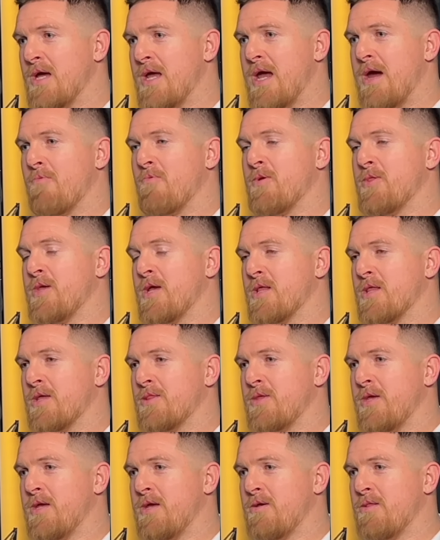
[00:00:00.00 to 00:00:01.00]
everything that
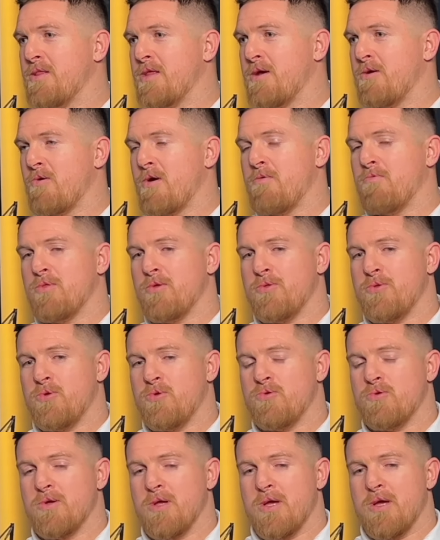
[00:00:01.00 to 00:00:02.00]
they are able to
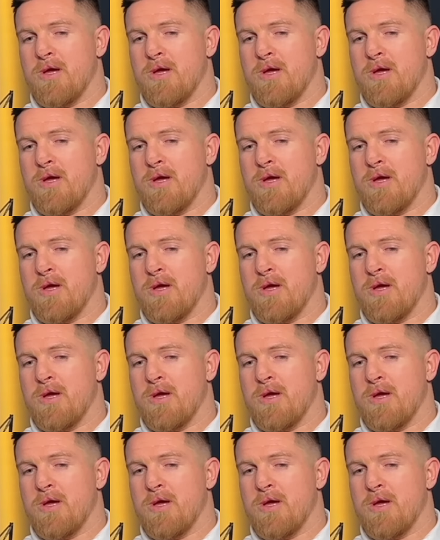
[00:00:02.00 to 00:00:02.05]
do.